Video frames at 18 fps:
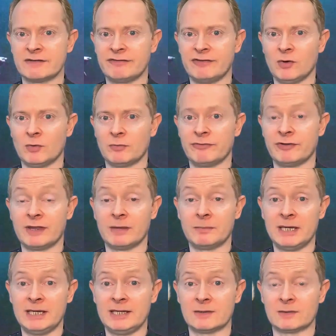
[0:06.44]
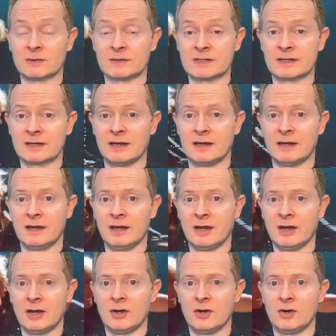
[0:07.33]
a film for the Beatles,
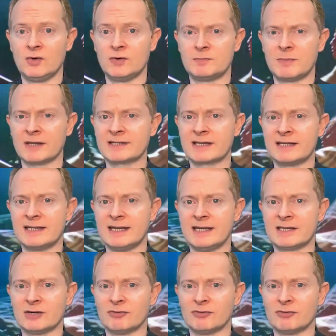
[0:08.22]
whose Musketeer